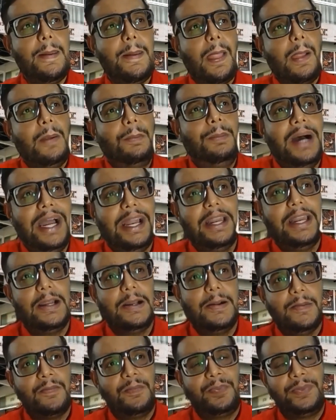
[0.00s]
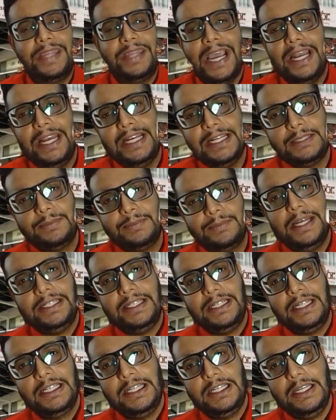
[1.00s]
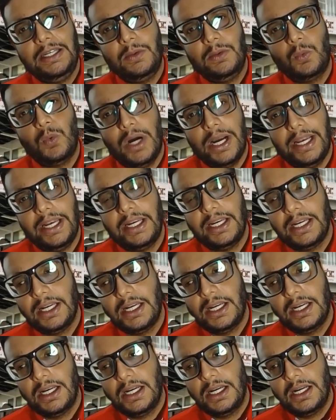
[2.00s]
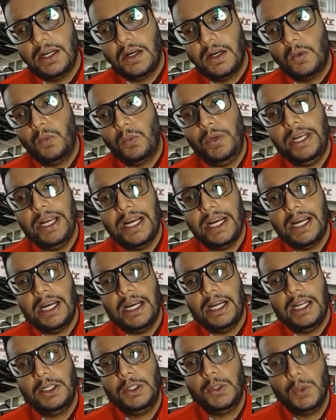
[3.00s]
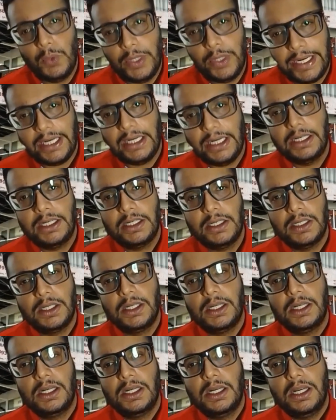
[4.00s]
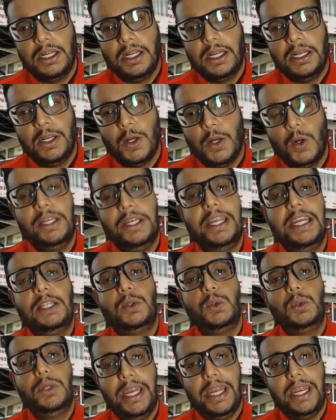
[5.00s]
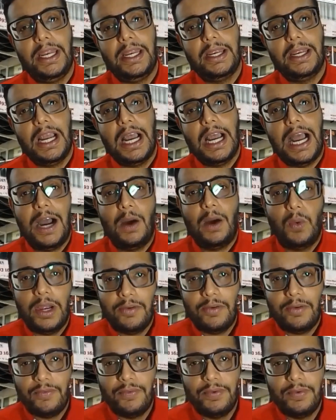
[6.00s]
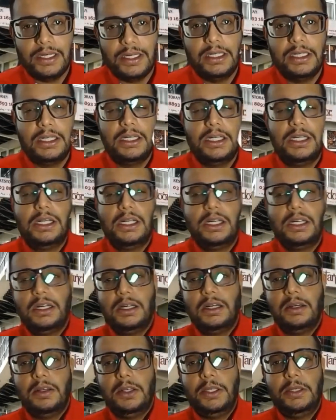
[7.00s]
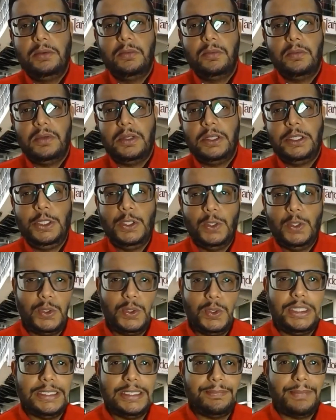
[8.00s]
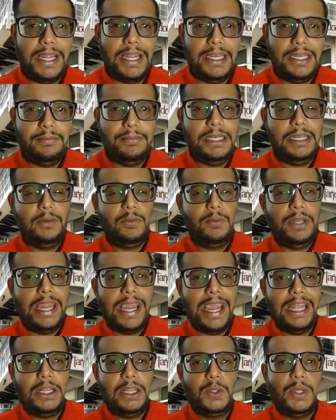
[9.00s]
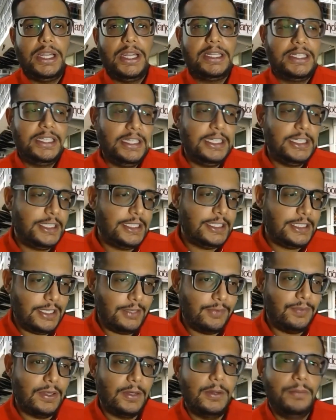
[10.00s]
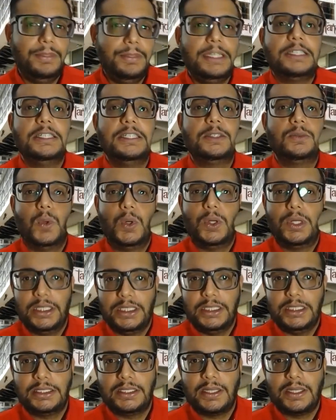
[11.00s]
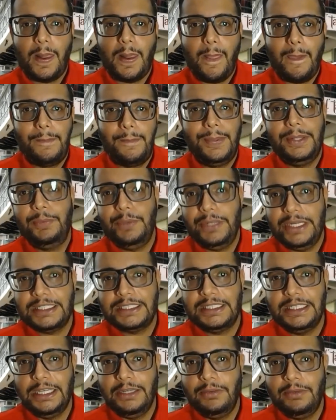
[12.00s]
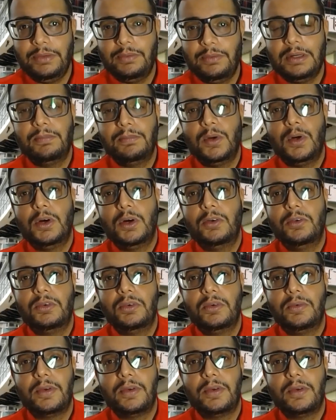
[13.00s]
But that is basically what we are doing on day to day. However, due to this pandemic, we had to actually shift our business focus. Previously, we were more